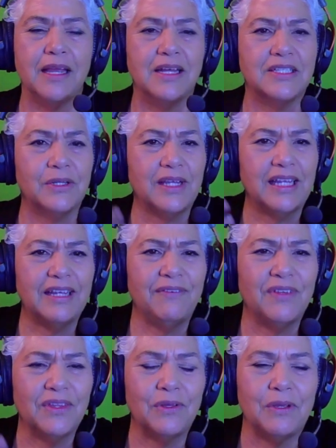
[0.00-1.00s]
So even
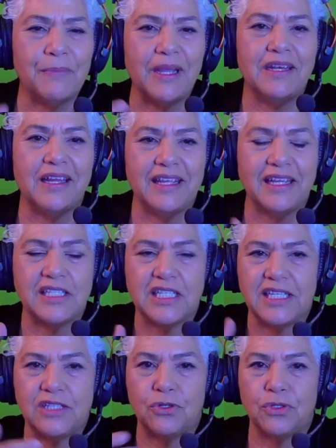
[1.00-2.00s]
though you might not get
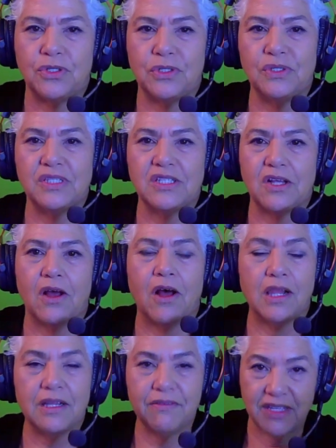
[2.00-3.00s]
to introduce
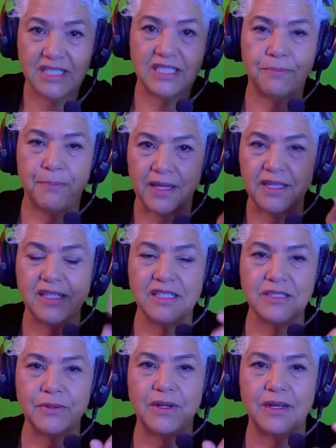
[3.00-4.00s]
all of these
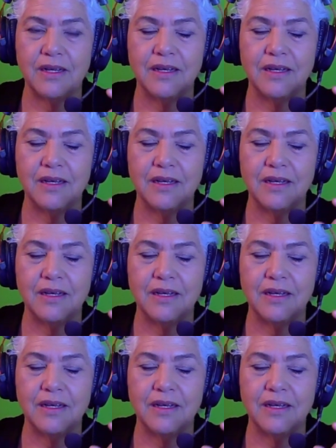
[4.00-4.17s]
spellings, right,